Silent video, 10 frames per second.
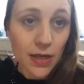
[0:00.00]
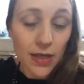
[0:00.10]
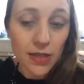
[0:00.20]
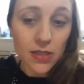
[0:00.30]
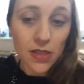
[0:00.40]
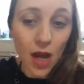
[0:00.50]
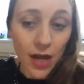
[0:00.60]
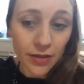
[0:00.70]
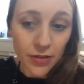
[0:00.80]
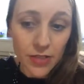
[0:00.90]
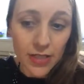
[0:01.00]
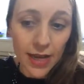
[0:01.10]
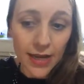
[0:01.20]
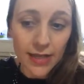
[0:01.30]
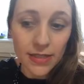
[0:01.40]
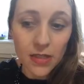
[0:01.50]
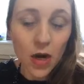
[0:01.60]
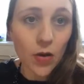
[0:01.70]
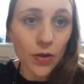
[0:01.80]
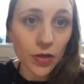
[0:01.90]
This author says,
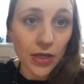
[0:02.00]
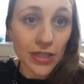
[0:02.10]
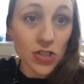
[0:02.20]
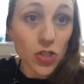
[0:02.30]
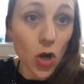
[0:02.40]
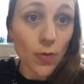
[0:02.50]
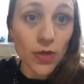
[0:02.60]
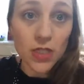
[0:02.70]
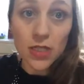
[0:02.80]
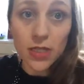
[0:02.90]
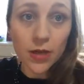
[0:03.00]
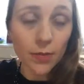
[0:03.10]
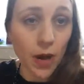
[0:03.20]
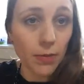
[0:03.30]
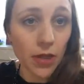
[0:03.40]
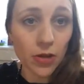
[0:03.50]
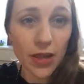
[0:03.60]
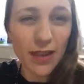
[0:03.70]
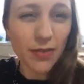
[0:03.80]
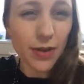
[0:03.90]
"Oh, it'll get so much easier, Mama. Your
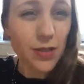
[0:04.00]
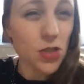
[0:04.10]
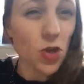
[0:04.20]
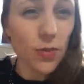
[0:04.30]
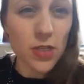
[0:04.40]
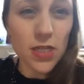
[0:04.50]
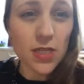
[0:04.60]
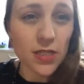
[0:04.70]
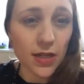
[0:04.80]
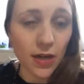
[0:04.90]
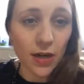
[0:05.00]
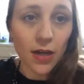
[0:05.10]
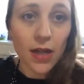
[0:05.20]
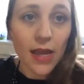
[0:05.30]
life will get so much easier."